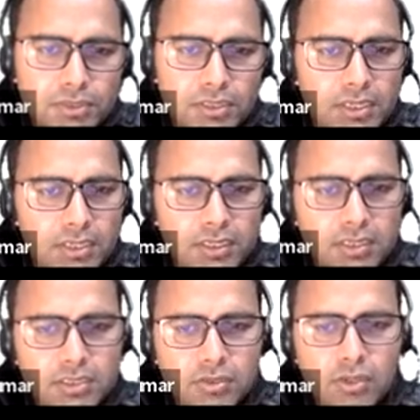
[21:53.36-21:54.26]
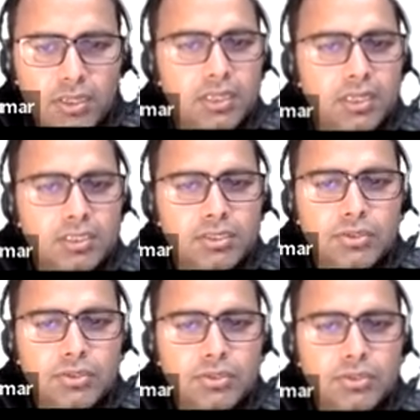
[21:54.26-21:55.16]
cylinder, these all areas you
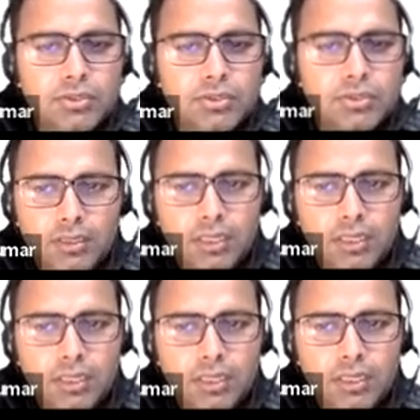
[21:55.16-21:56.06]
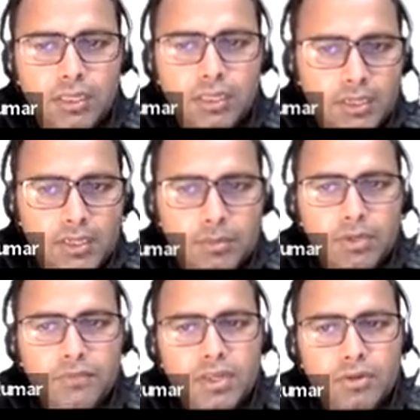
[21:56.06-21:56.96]
can remember, right?
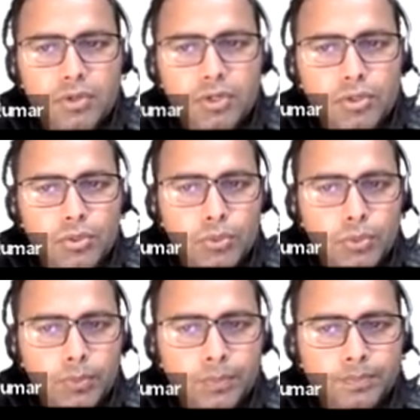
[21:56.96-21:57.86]
But we are going to do